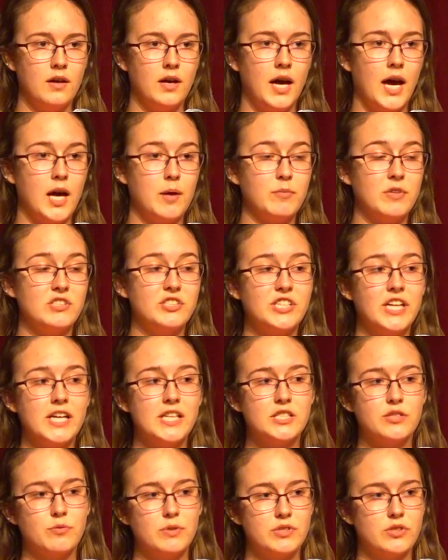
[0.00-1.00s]
I am the
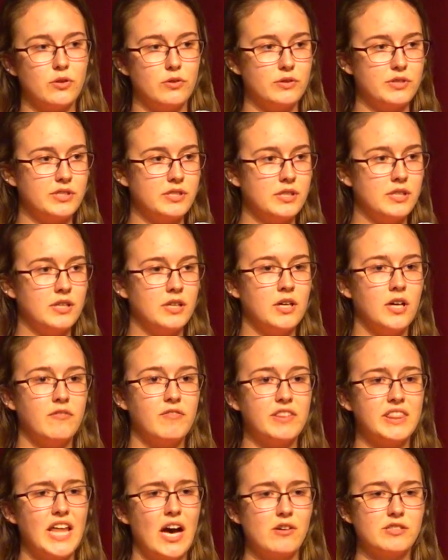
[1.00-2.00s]
chance result of
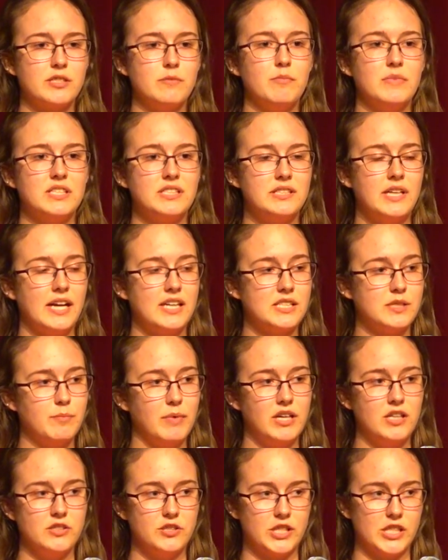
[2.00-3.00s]
a thousand mistakes
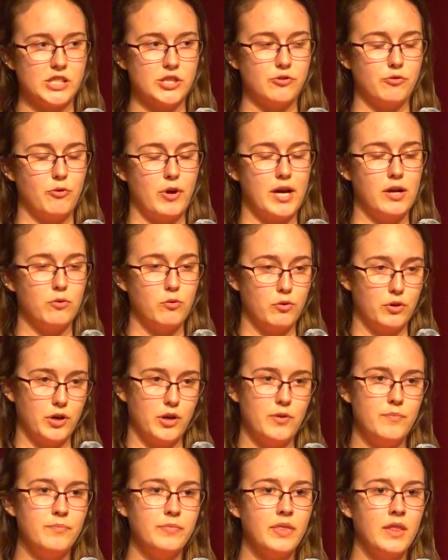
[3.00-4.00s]
made in just the right
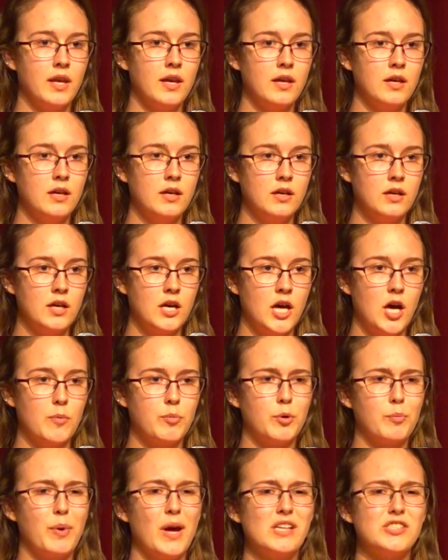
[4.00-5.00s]
order. A
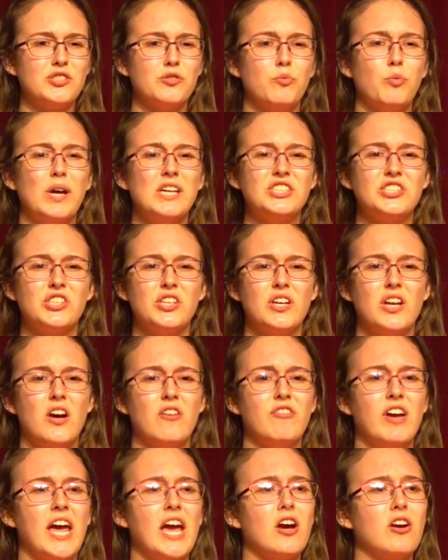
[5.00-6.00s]
perpetuation
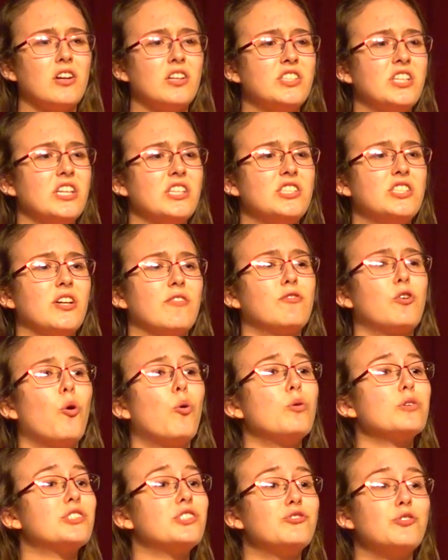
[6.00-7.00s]
of a heritage of
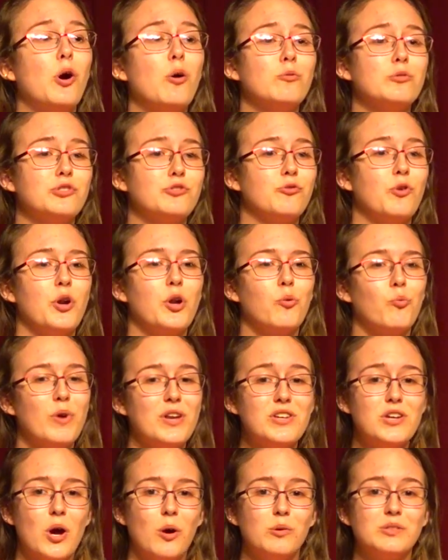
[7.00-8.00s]
cold stones thrown at
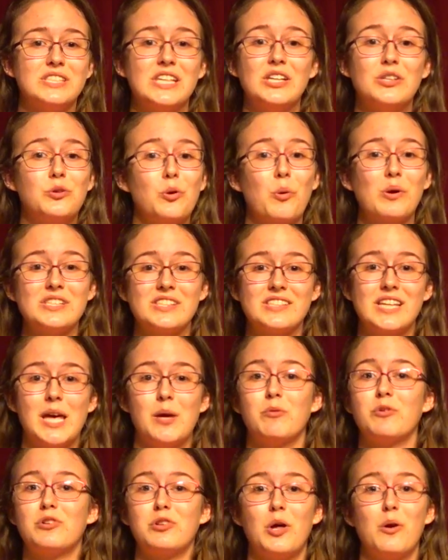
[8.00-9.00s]
windows and doors
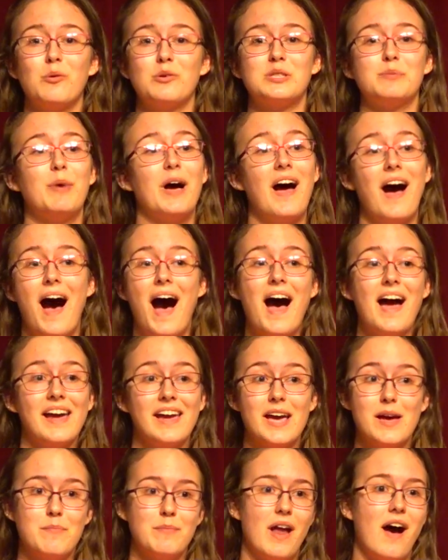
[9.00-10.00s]
slammed closed, but I
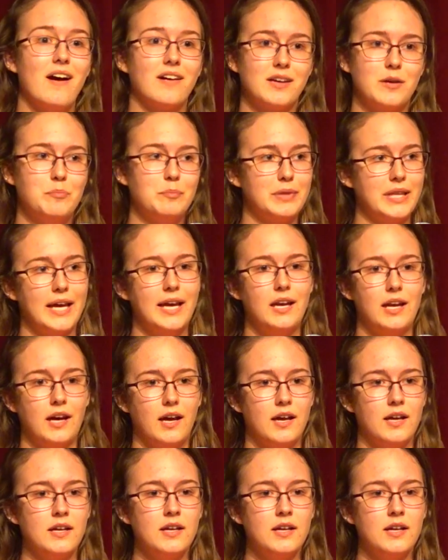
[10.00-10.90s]
am not complaining.